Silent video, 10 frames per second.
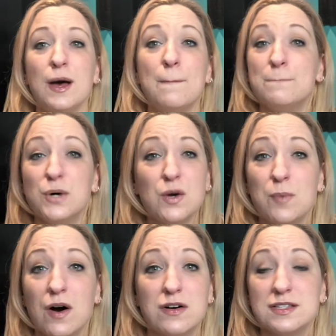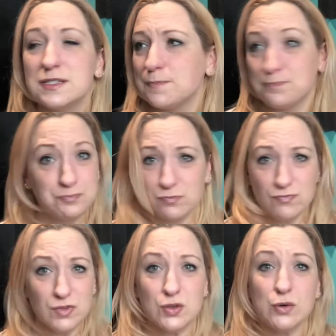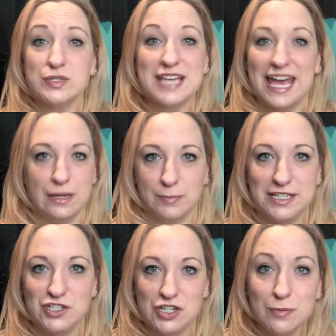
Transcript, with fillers: mukbangs, those can't be cheap.